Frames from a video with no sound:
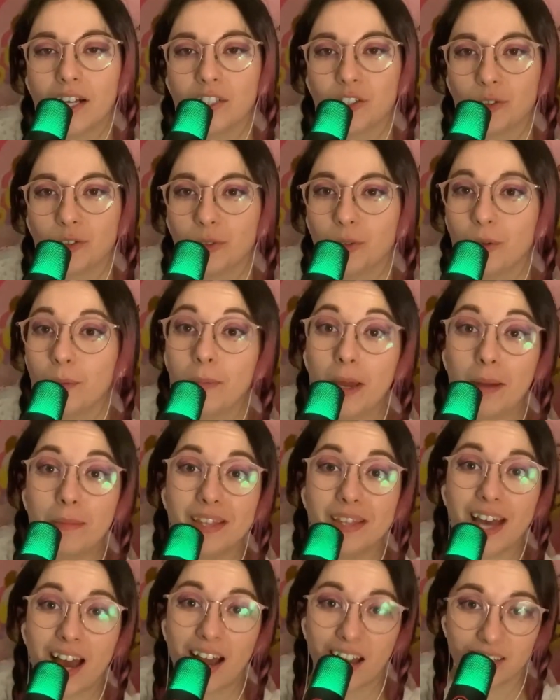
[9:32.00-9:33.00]
at all.
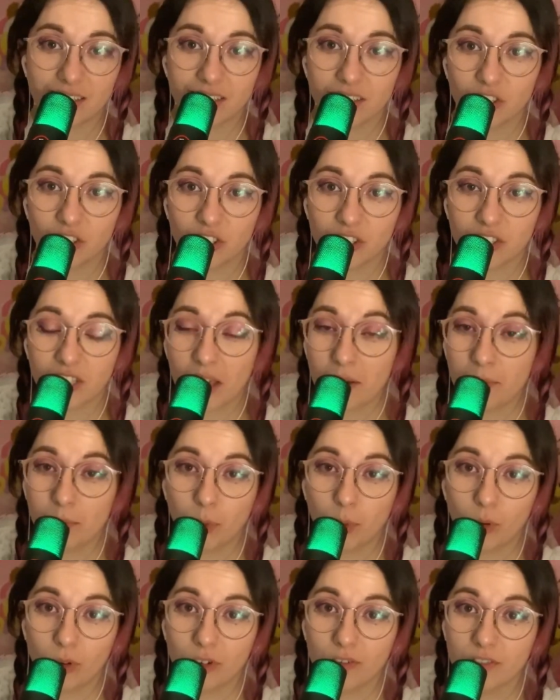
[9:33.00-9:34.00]
Maybe the actor's just getting
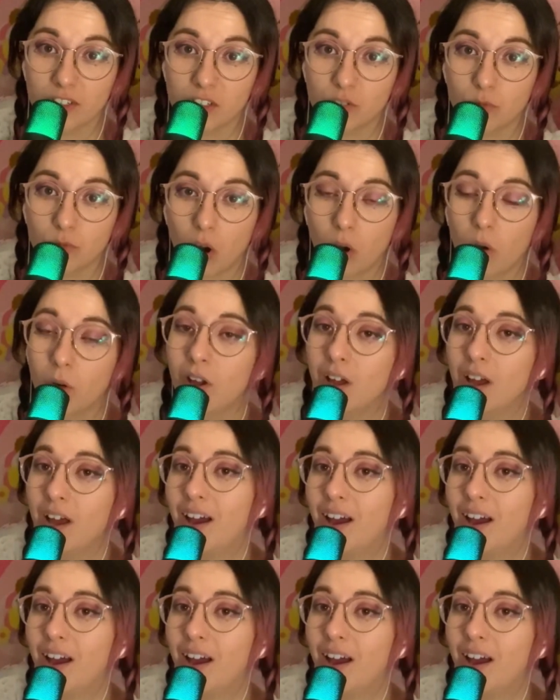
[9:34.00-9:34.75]
bored of this role.